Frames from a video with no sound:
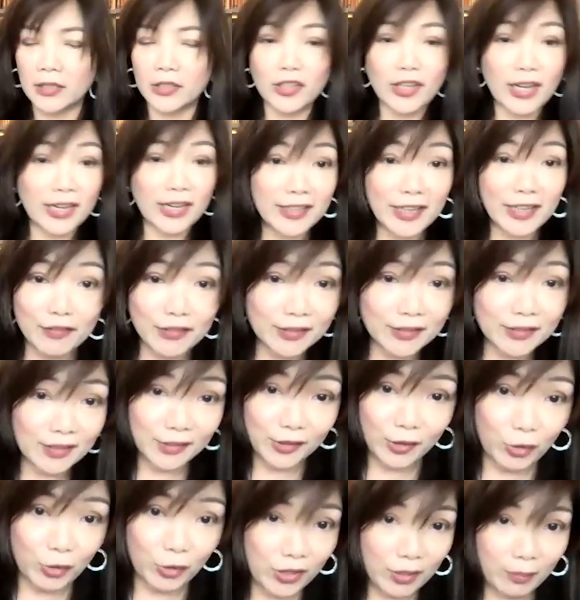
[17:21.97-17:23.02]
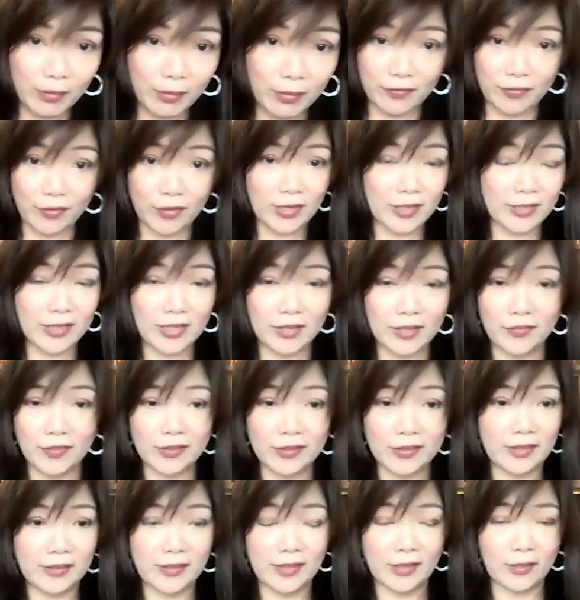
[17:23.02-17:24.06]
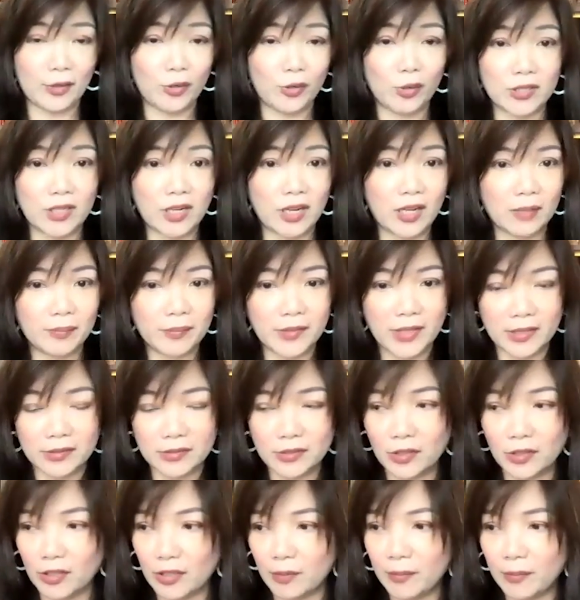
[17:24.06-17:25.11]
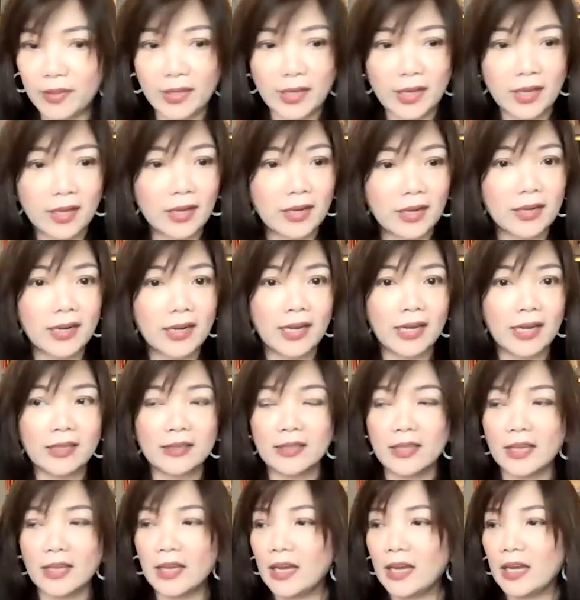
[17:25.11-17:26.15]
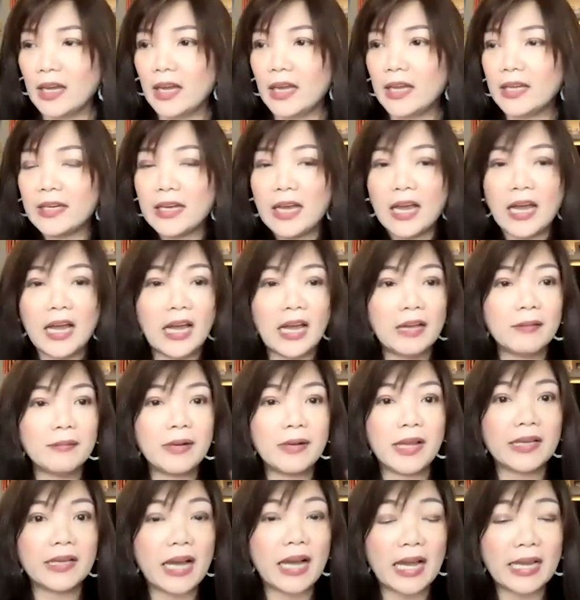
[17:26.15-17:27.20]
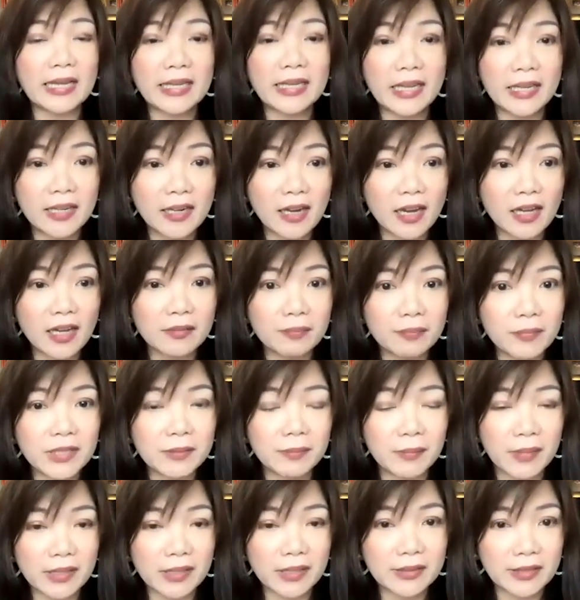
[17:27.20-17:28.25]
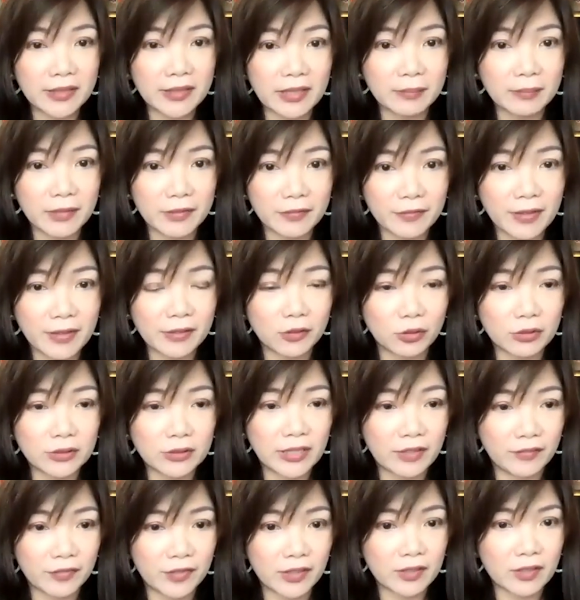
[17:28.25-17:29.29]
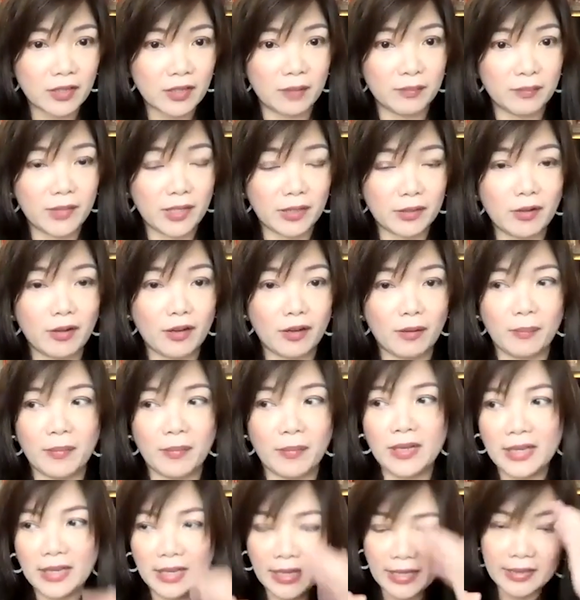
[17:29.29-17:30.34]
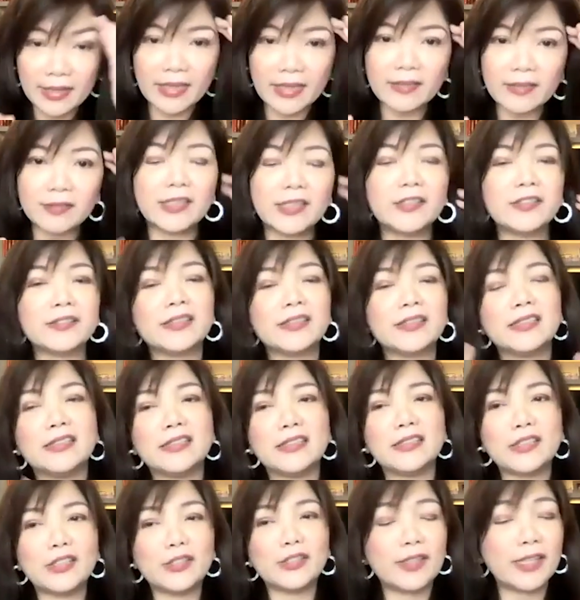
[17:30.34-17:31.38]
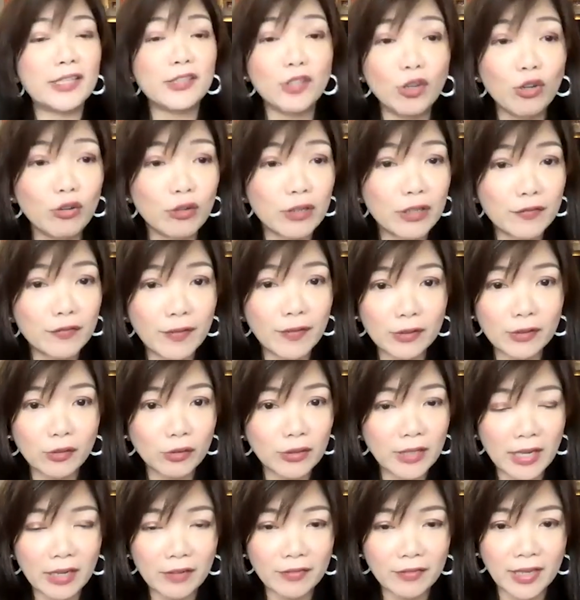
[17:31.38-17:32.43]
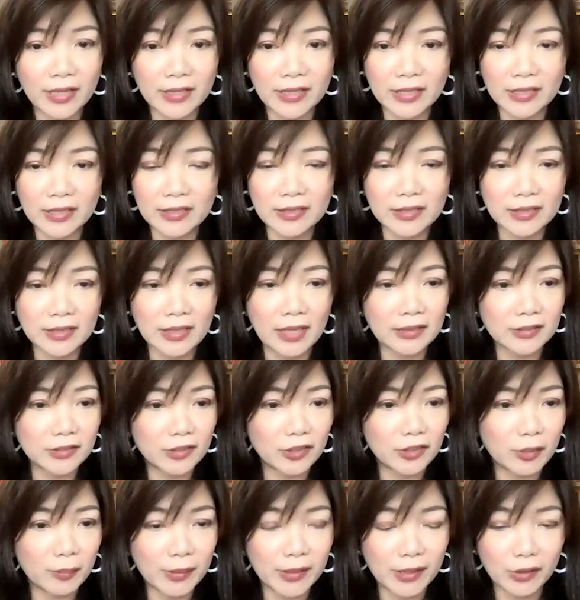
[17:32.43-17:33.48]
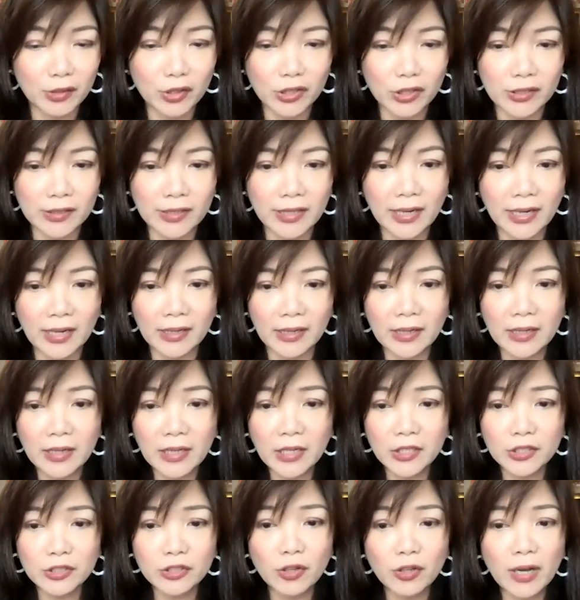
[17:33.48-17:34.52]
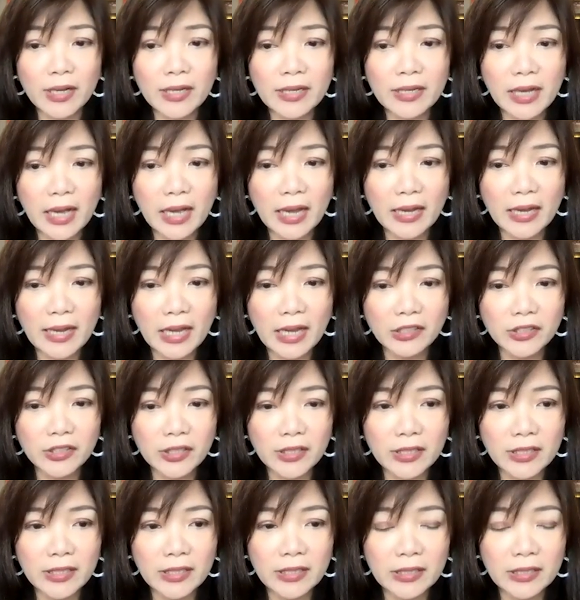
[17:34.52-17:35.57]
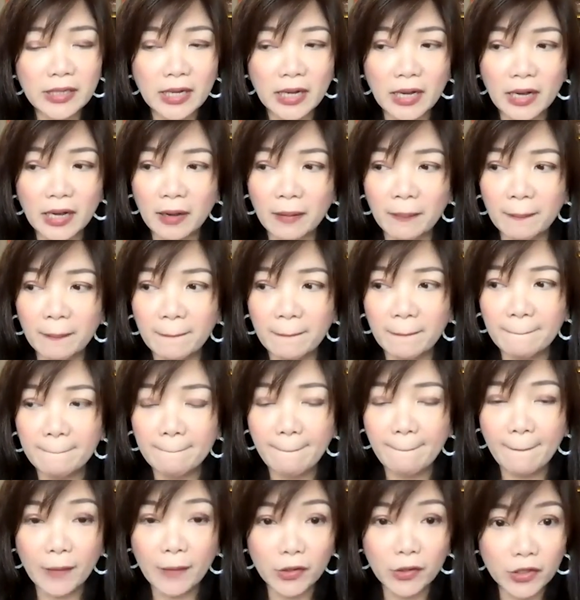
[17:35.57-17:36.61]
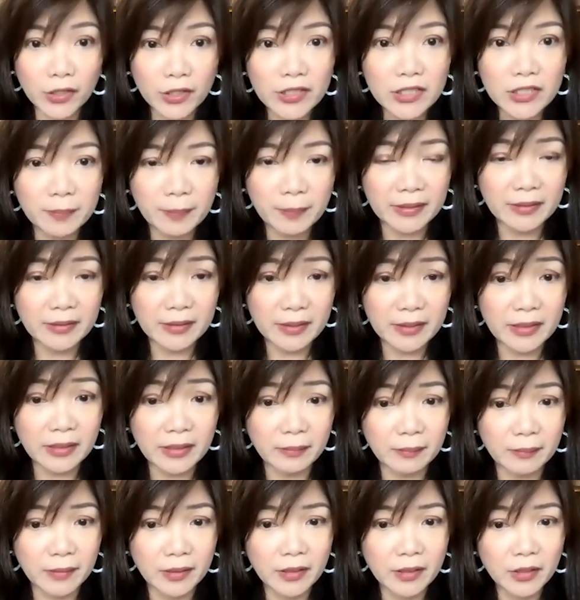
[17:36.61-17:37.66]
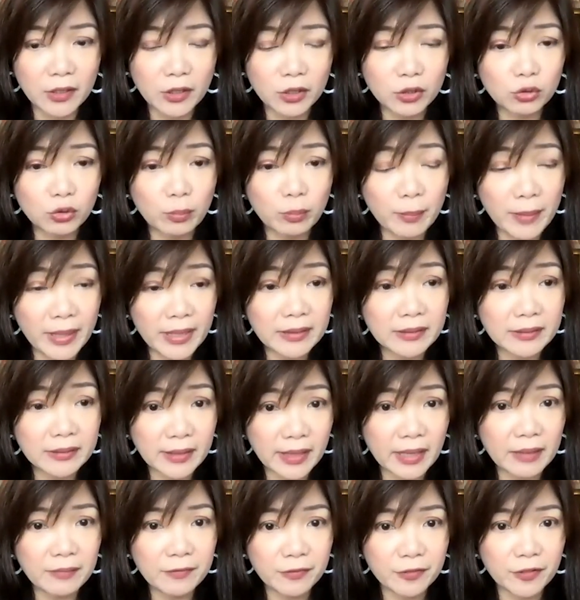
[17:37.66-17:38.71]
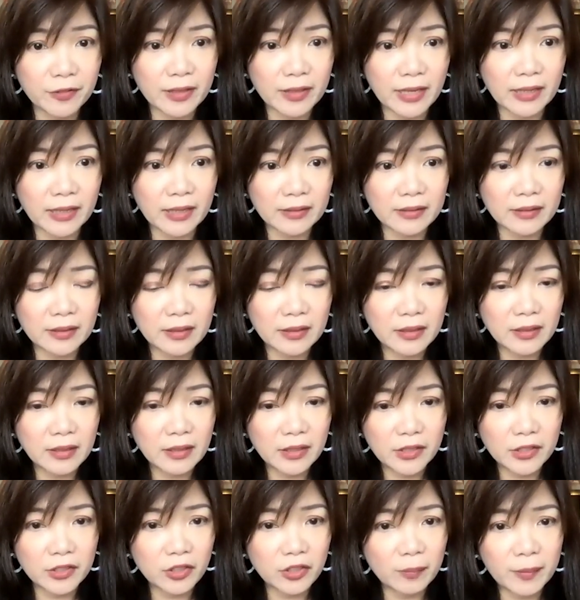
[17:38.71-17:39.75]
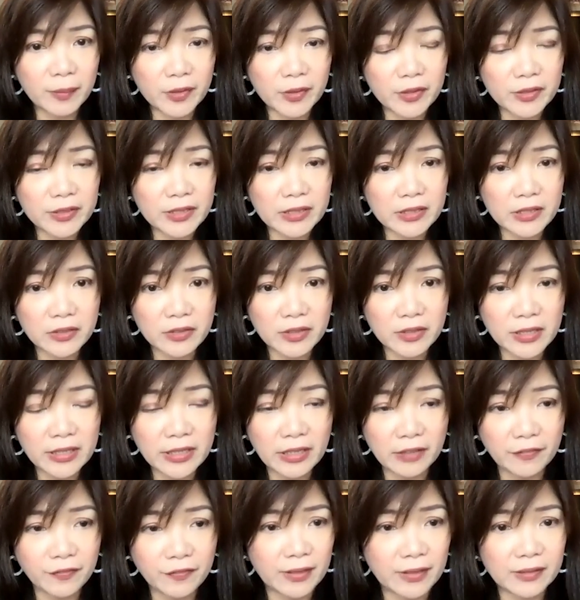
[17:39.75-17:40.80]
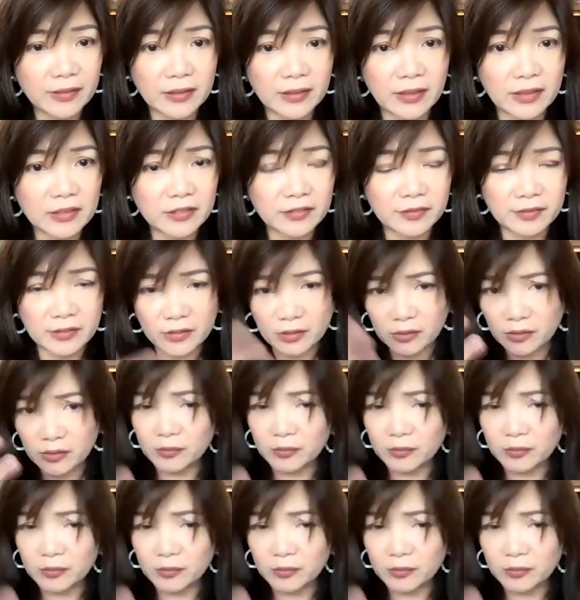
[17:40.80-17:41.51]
I never did yoga before. I never did that whole calm.com thing, right? And I'm like, I cannot meet my team if I don't have the calm.com. And they know if I don't have that, it's not going to be a good day. So I actually urge my team to make time for that, because it's really affecting us.